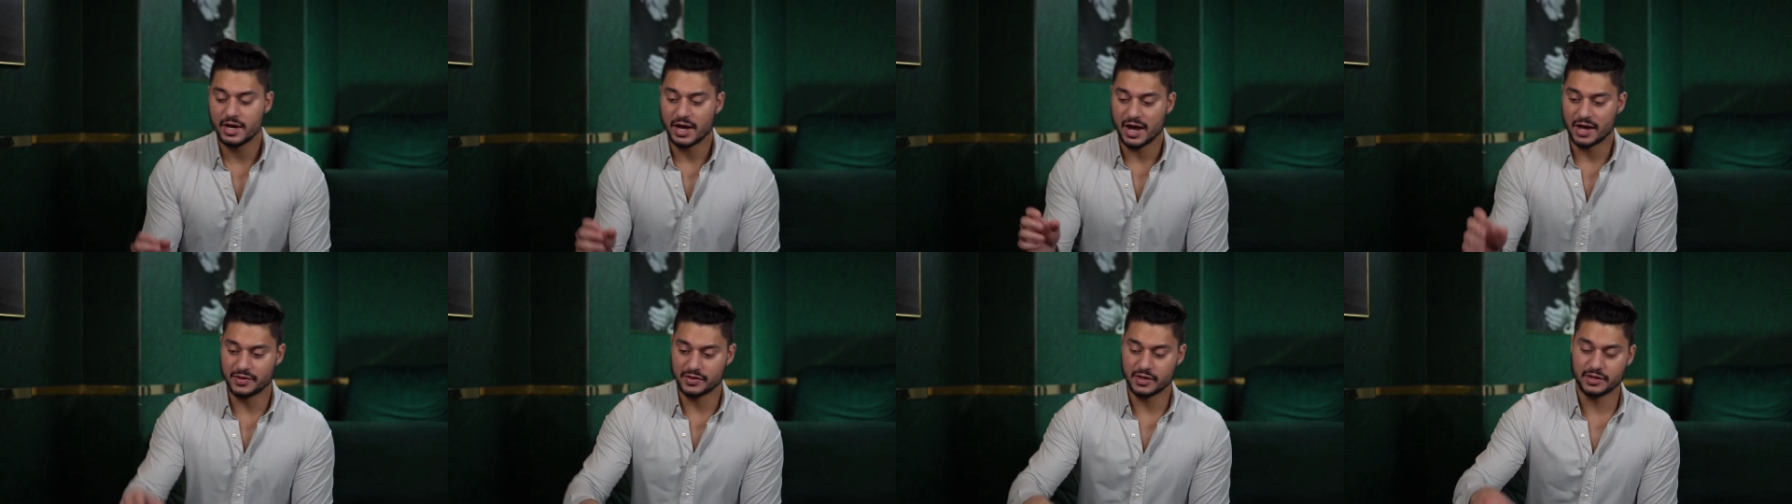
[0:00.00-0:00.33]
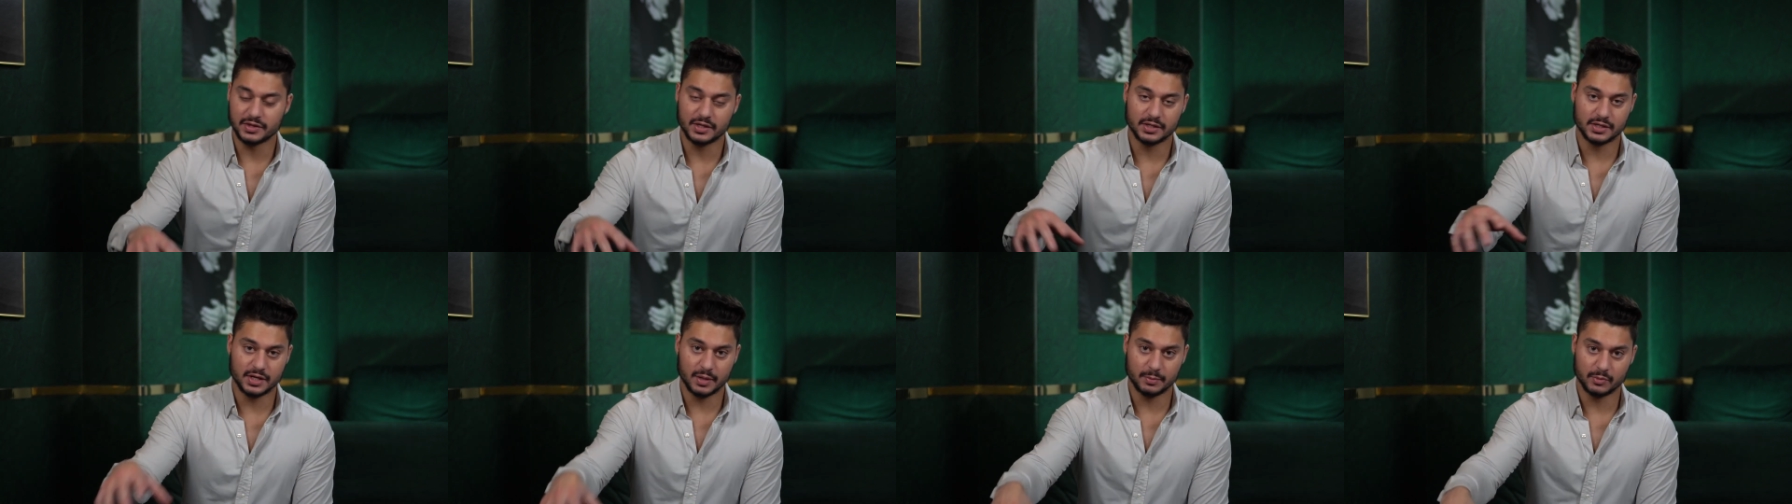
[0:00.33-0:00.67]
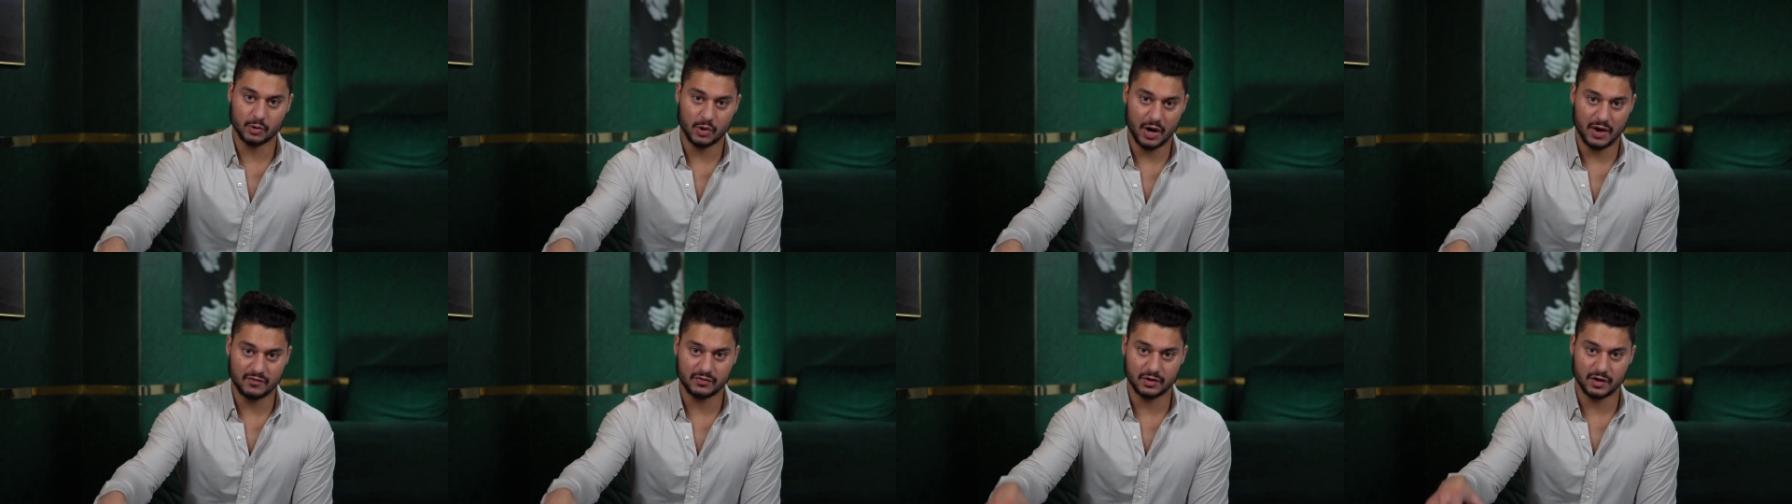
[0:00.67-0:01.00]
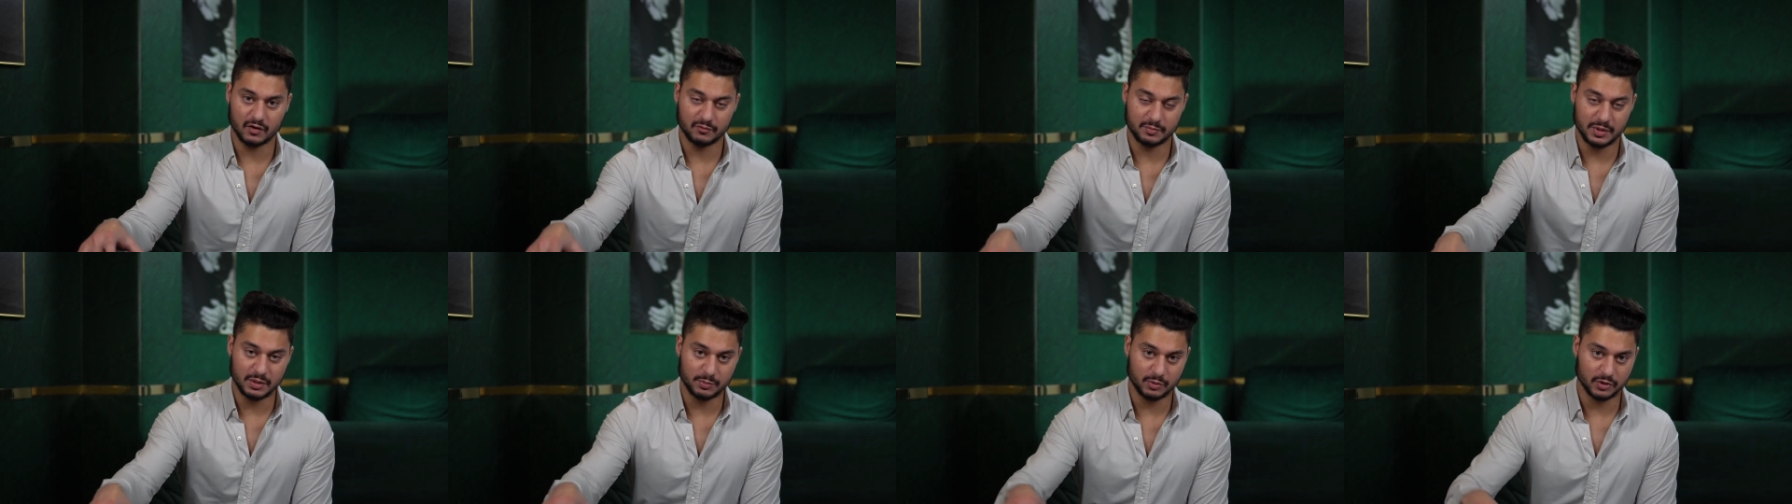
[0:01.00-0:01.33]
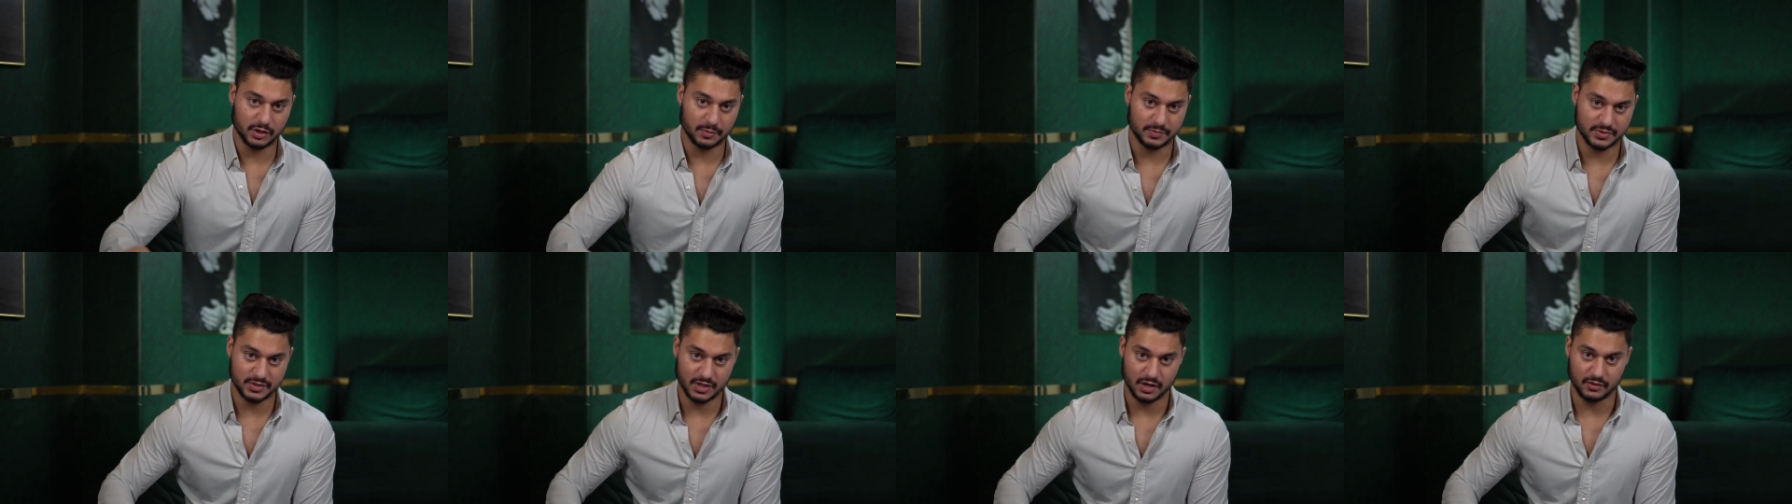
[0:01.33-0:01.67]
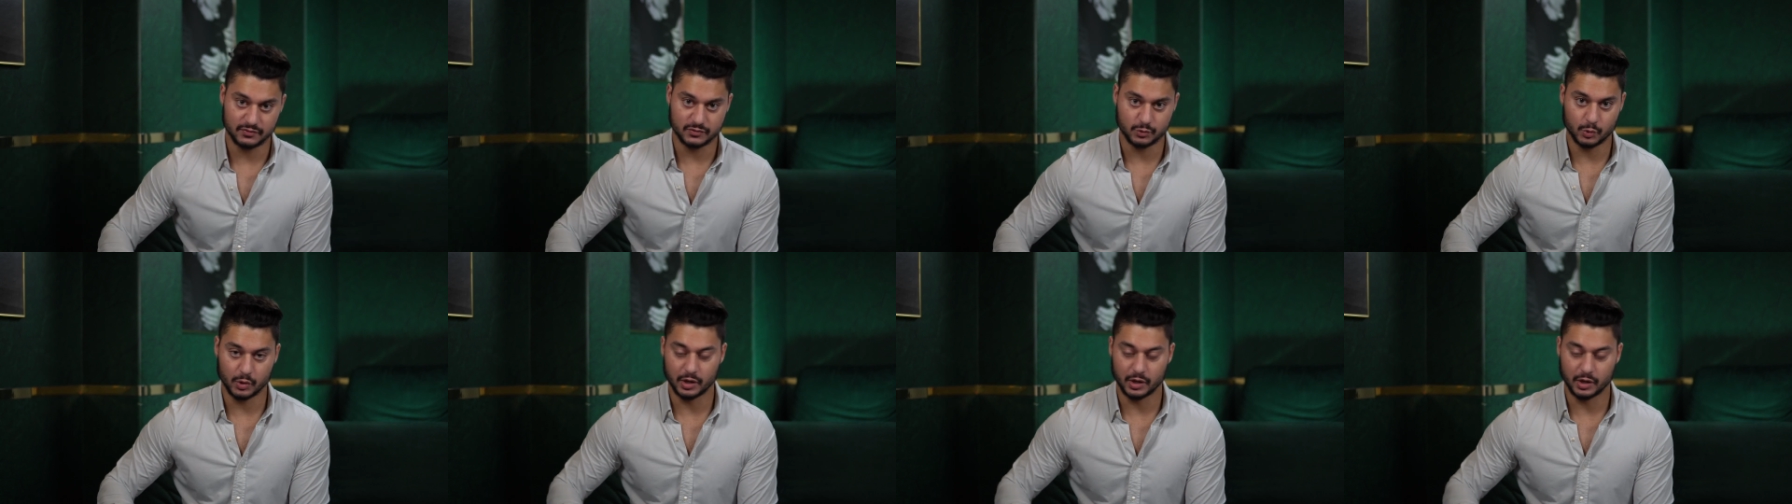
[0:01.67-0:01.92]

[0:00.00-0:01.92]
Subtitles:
and then the demographic of people themselves,